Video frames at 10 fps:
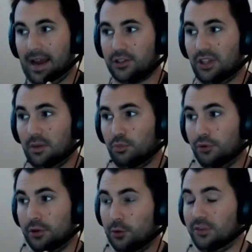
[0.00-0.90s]
actually
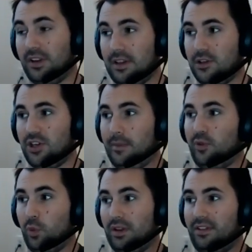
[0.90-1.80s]
producing the
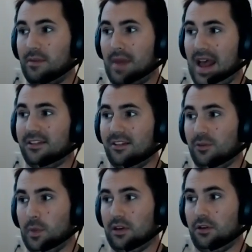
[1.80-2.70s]
chips once the mask
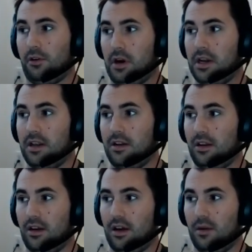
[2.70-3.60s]
has been created,
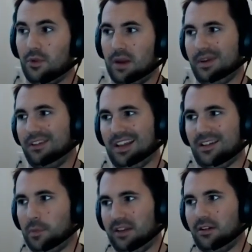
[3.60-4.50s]
right? Because
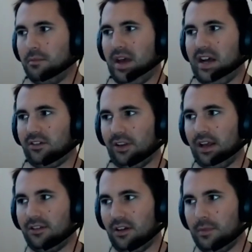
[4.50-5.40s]
that's based on batch
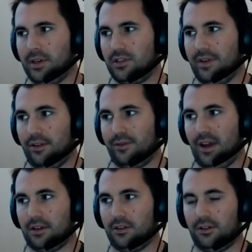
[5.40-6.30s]
size and a bunch of other
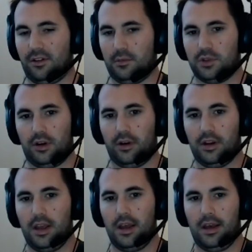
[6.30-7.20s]
factors, I'm sure.
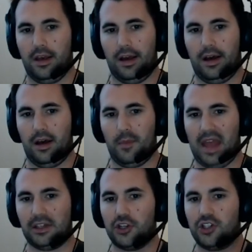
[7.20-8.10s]

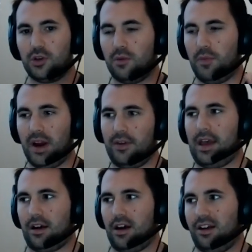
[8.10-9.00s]
And could you compare
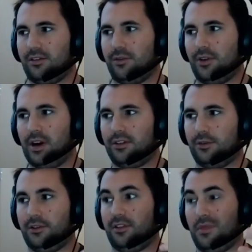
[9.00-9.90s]
that cost for us
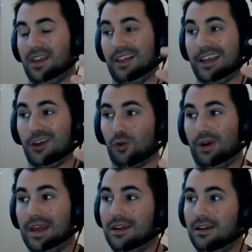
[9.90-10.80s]
for something like
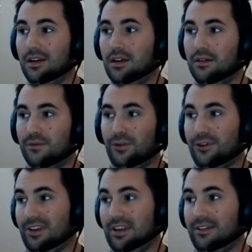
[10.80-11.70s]
Grin
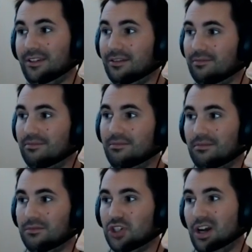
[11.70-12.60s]
versus
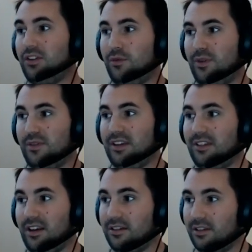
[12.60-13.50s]

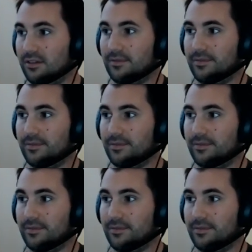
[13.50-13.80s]
SHA-256?